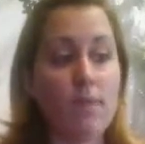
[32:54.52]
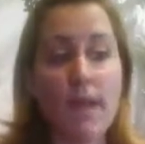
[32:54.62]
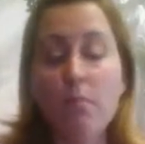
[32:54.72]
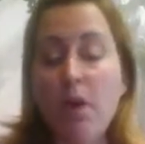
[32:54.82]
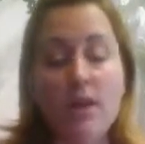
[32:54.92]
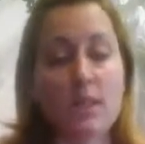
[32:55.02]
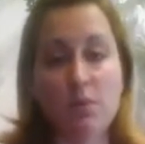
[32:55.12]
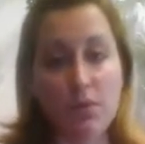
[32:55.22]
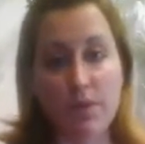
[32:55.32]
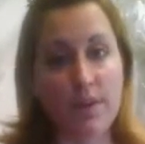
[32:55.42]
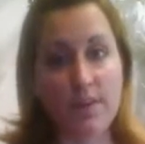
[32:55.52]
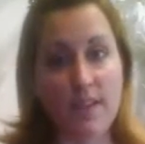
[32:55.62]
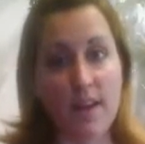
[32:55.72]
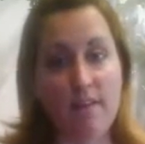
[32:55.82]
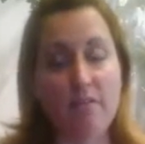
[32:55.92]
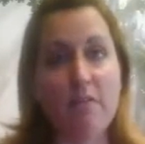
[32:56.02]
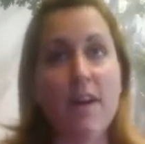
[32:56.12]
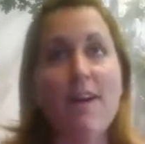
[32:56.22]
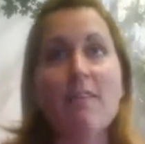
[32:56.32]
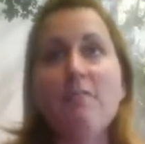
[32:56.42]
impossible to understand.
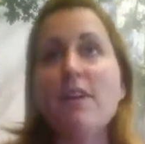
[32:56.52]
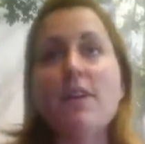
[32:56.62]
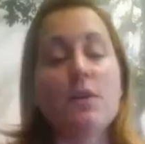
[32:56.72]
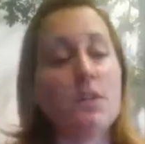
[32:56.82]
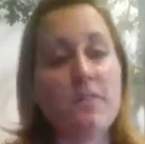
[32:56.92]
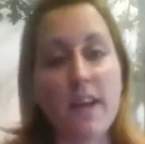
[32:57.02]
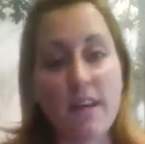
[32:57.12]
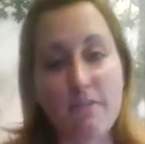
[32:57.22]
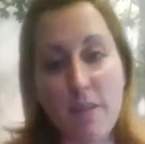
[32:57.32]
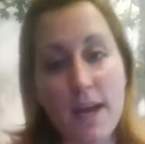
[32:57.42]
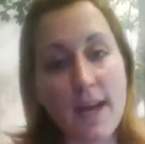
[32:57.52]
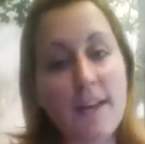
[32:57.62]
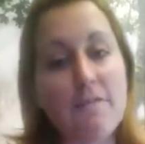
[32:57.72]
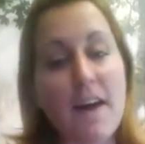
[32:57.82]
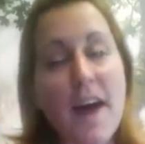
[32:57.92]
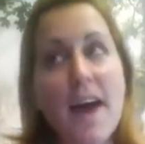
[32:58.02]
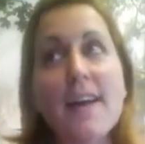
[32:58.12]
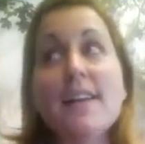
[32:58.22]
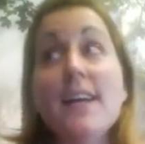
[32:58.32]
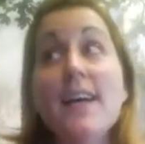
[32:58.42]
There are videos that I've made
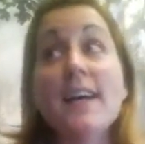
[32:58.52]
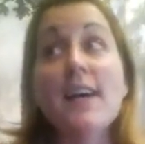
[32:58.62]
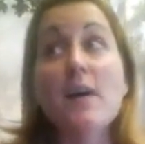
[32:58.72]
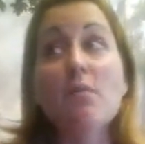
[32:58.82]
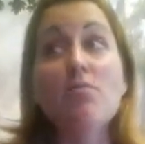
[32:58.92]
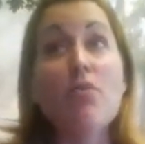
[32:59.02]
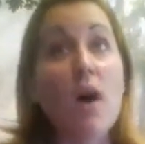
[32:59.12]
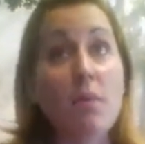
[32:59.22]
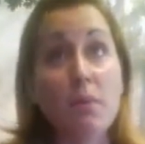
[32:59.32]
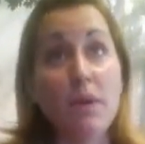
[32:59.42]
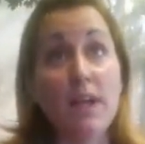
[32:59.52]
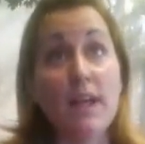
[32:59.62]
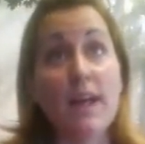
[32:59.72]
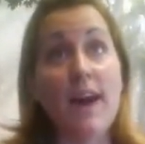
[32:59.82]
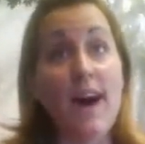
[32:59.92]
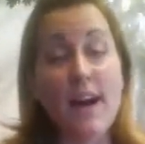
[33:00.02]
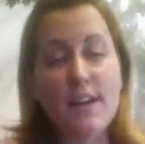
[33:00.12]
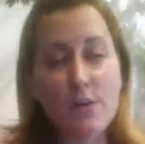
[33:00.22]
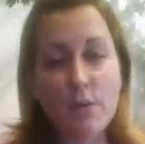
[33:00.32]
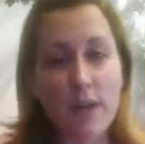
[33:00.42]
that probably
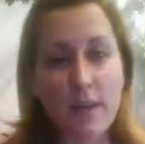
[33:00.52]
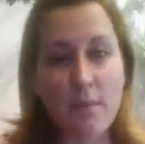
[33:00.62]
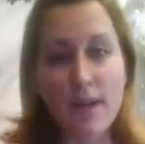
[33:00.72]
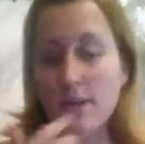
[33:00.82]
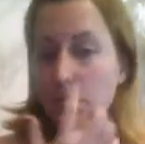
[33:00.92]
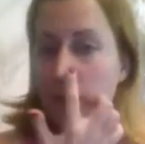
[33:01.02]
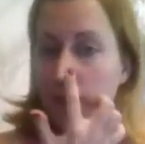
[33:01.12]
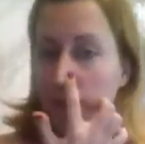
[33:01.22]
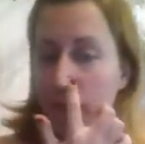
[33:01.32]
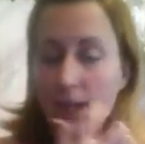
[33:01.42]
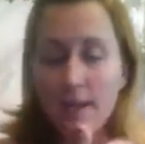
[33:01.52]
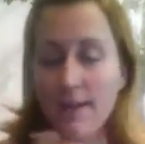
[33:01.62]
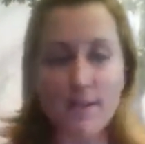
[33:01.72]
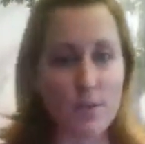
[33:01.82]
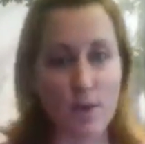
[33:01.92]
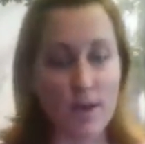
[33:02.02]
I knew what I meant, but nobody else